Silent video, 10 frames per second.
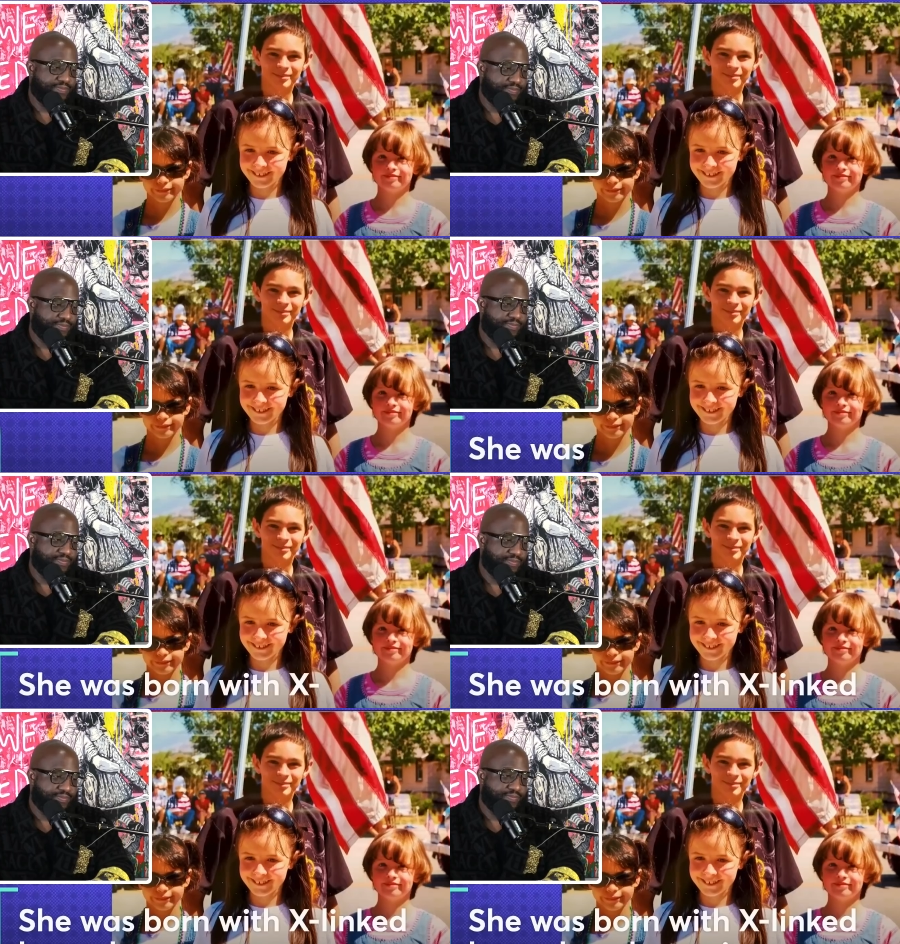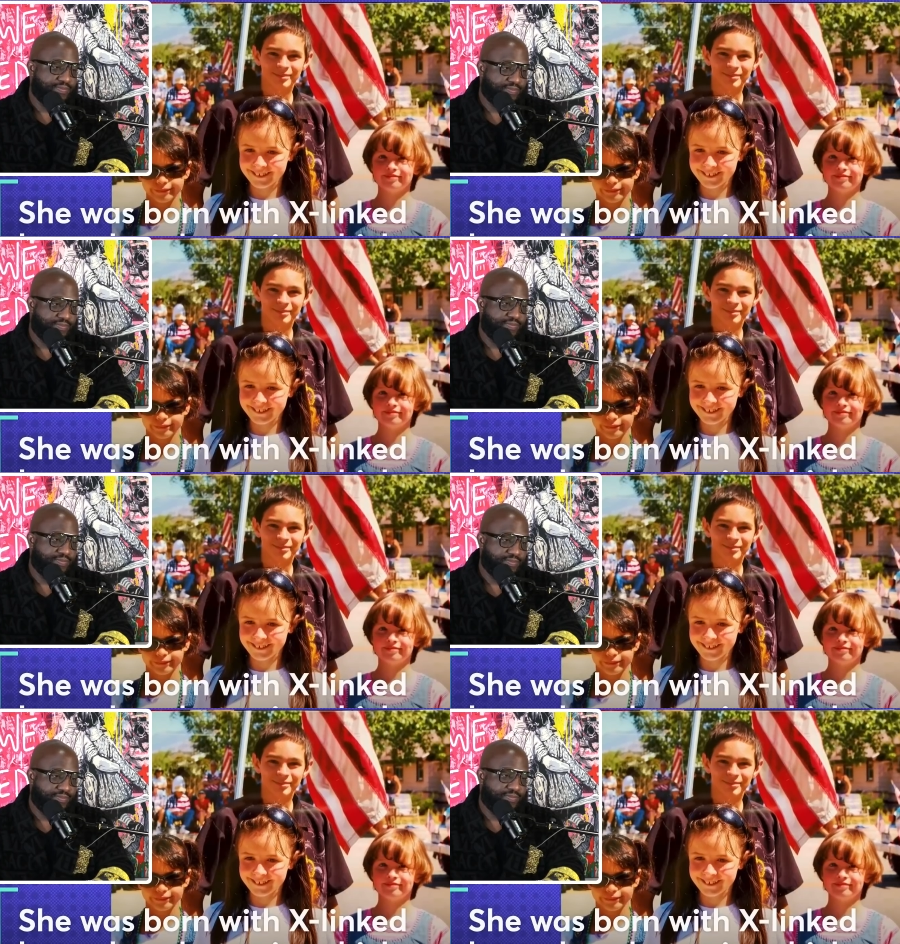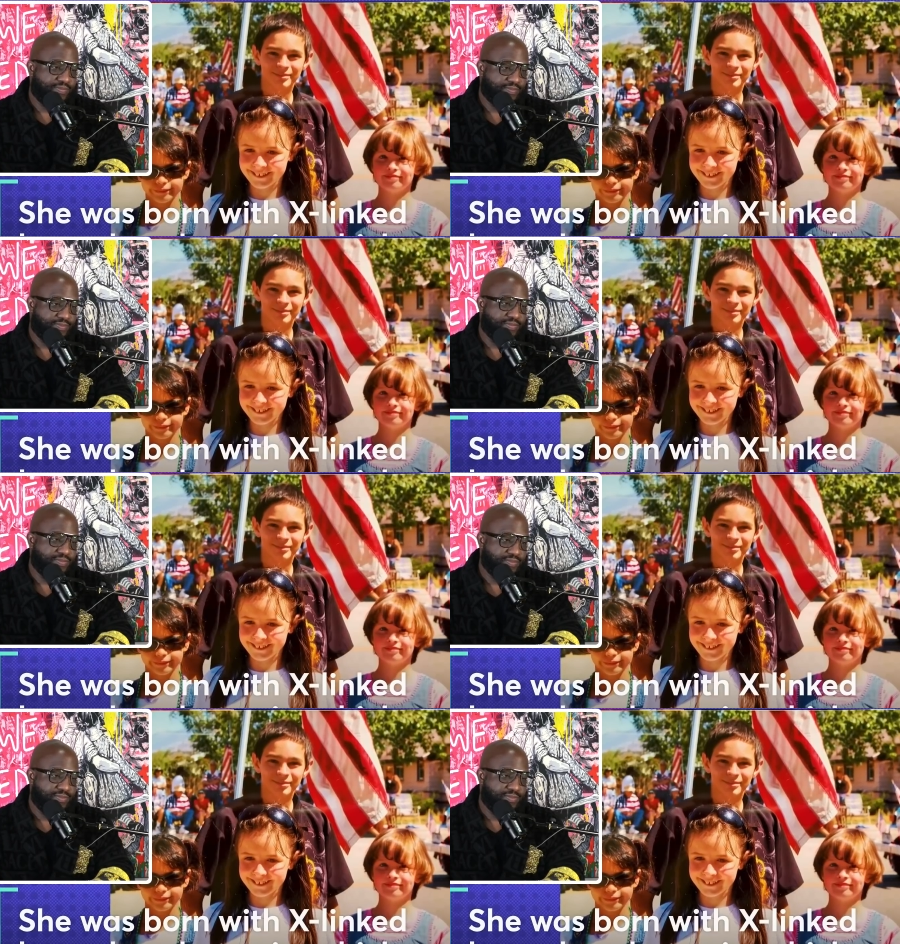Nothing is said.